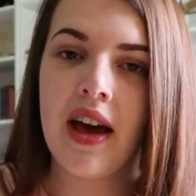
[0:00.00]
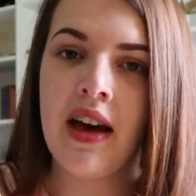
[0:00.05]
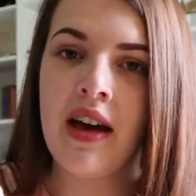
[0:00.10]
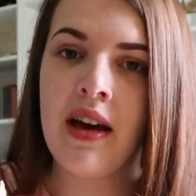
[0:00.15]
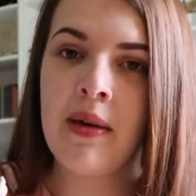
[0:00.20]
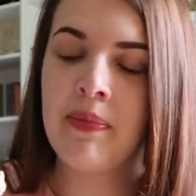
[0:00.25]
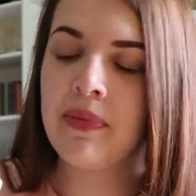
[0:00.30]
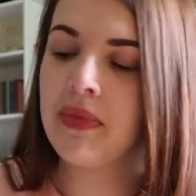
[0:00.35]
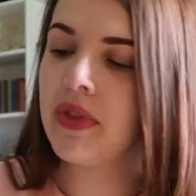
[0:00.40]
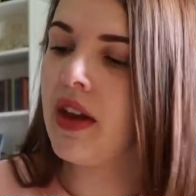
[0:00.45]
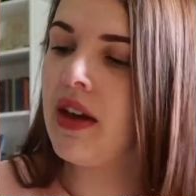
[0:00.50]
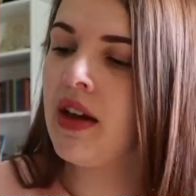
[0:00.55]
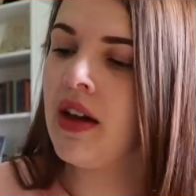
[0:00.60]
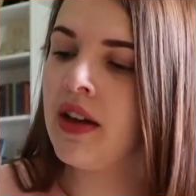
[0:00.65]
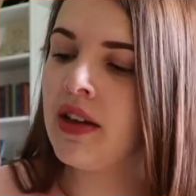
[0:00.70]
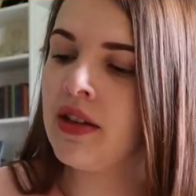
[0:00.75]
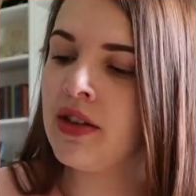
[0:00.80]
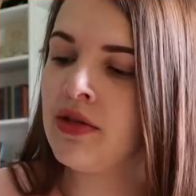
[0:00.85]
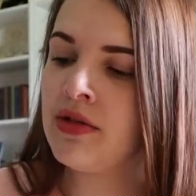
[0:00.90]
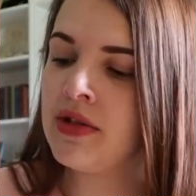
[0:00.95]

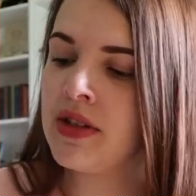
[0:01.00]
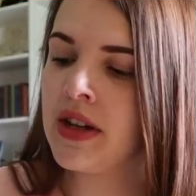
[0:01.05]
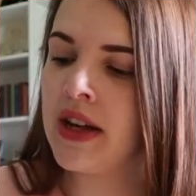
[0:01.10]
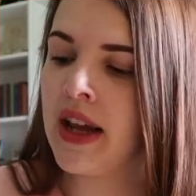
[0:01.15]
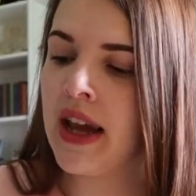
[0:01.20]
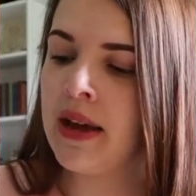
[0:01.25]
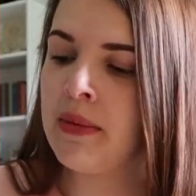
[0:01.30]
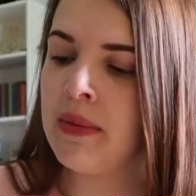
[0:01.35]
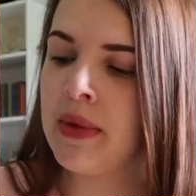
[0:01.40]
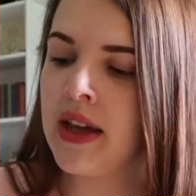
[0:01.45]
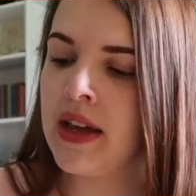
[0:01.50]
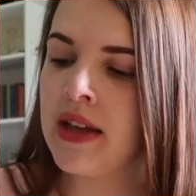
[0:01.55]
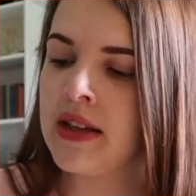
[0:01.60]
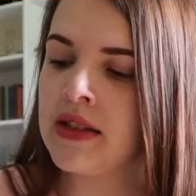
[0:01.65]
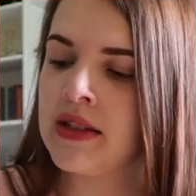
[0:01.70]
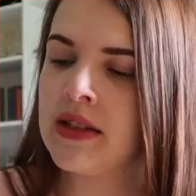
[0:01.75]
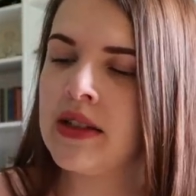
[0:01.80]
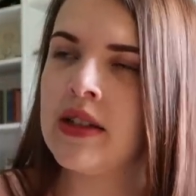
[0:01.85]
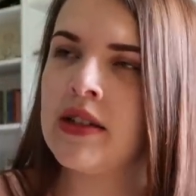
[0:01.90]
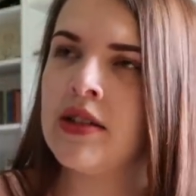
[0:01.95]
Her username
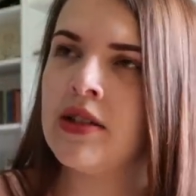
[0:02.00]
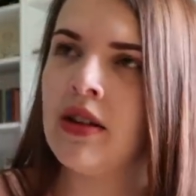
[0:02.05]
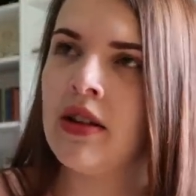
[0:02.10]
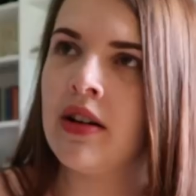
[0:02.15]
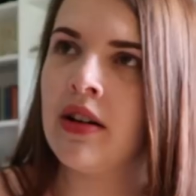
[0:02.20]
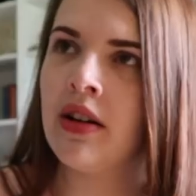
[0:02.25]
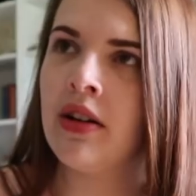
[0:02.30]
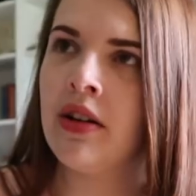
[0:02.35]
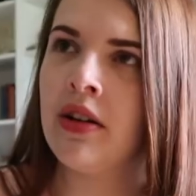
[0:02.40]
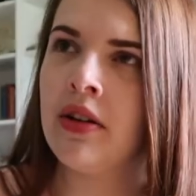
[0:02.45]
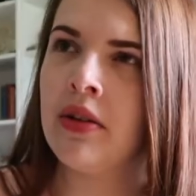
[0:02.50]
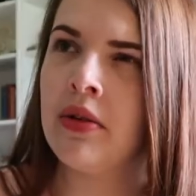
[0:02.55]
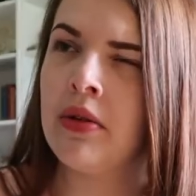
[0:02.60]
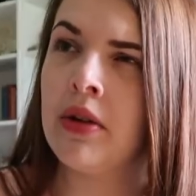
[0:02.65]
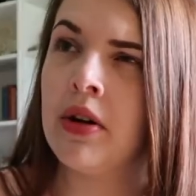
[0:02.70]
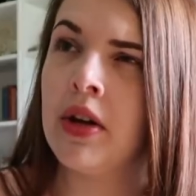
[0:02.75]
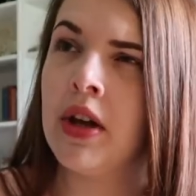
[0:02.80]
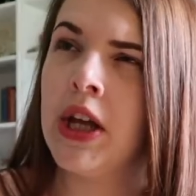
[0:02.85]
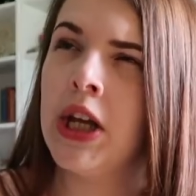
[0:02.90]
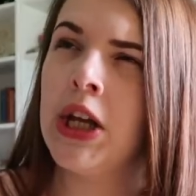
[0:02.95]
is
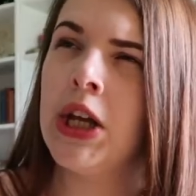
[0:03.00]
Sadako.